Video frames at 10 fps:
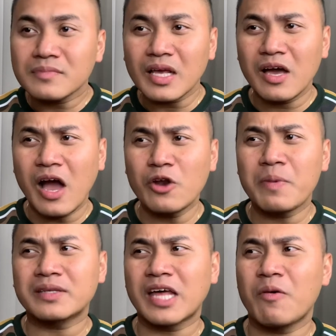ano
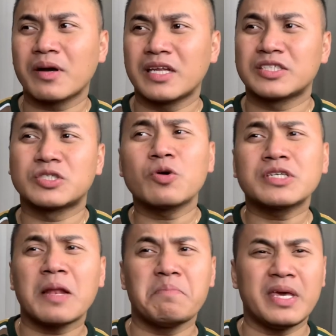bang tawag niya?
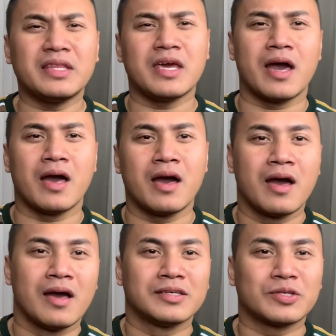Social media.
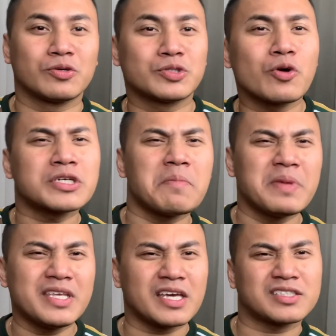So, social
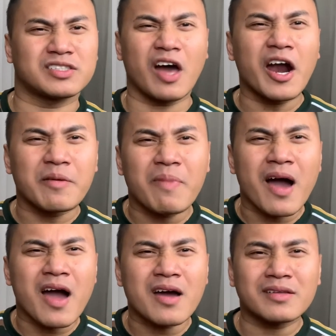media star
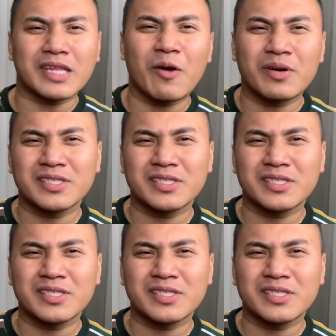ba? Tawag sa